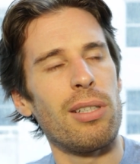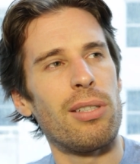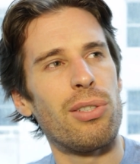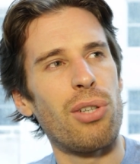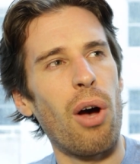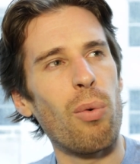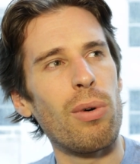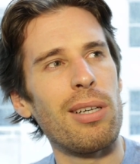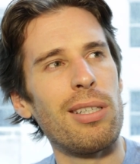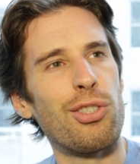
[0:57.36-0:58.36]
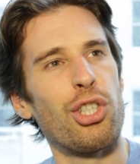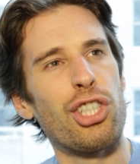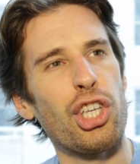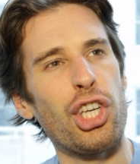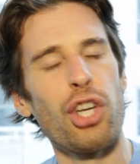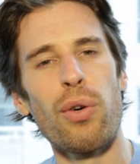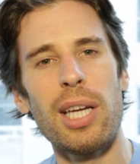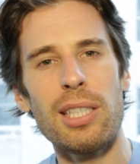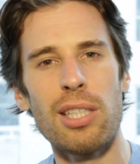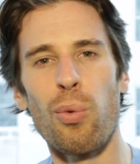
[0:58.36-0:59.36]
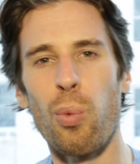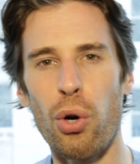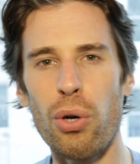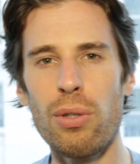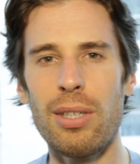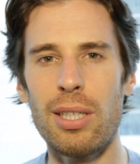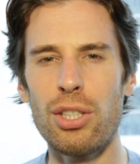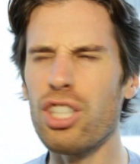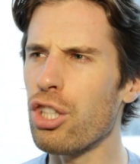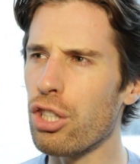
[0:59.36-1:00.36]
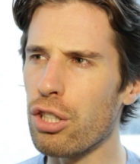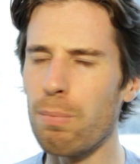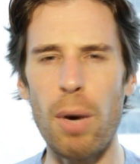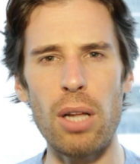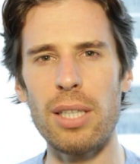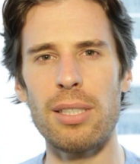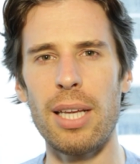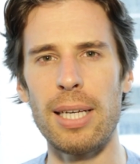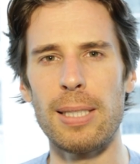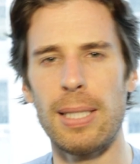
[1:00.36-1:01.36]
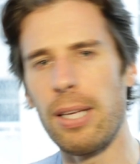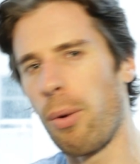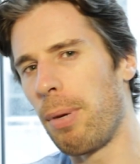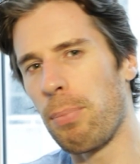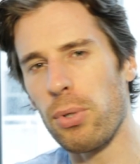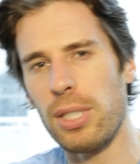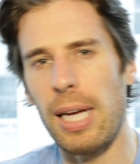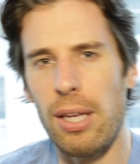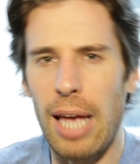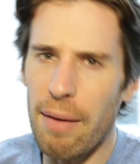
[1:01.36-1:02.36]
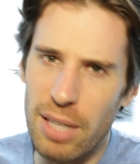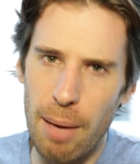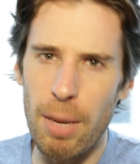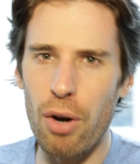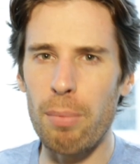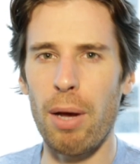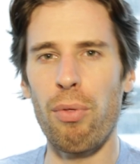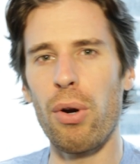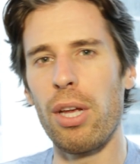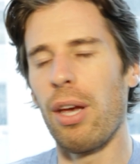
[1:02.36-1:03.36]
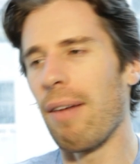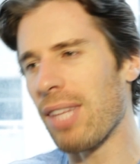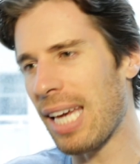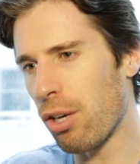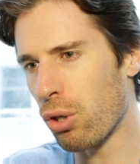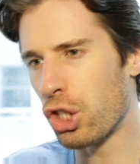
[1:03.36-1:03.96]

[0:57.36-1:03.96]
so just curious in the world, just the smallest things. You know, people say you have to get married by 30, you have to get your